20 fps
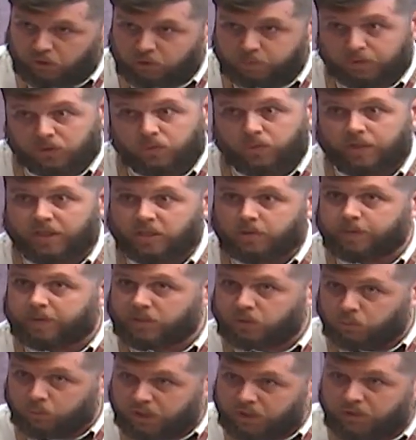are the voice
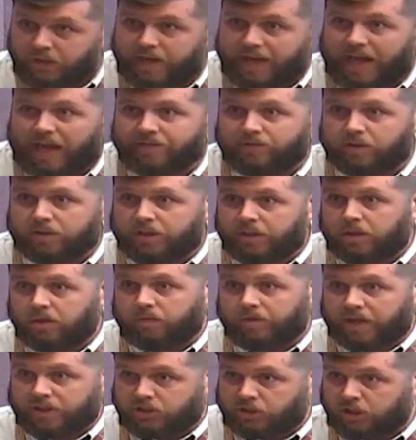between us because we do not have the
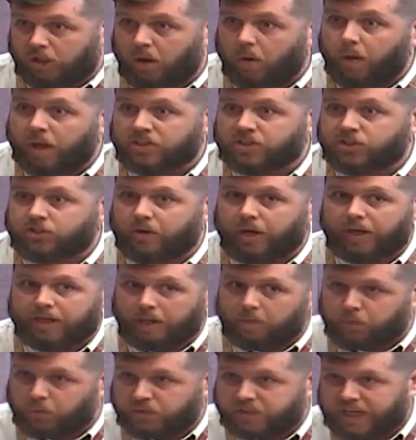legal right to go on
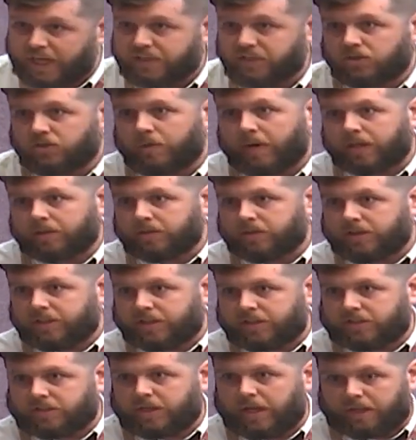strike and protest
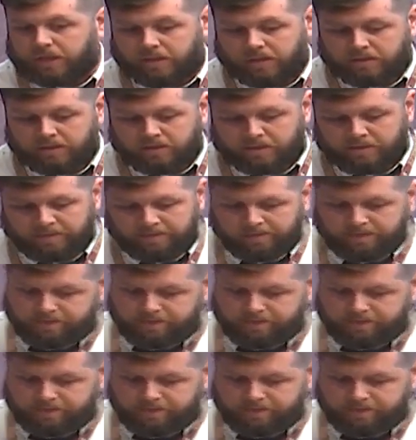directly to the state.